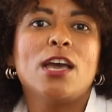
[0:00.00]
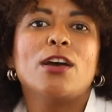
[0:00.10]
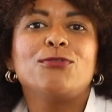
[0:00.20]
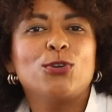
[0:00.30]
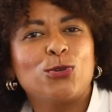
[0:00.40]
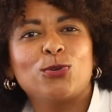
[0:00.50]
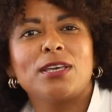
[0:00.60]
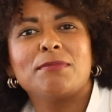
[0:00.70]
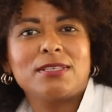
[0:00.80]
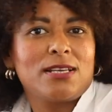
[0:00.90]
Few took
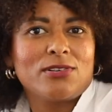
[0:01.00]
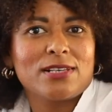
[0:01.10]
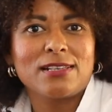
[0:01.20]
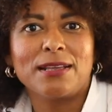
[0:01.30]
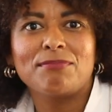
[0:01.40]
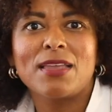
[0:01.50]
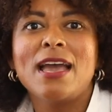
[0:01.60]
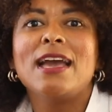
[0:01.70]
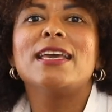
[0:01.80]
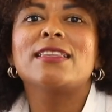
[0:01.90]
him seriously,
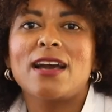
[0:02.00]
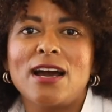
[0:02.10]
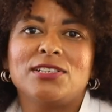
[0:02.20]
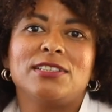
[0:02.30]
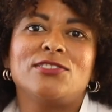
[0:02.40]
yet current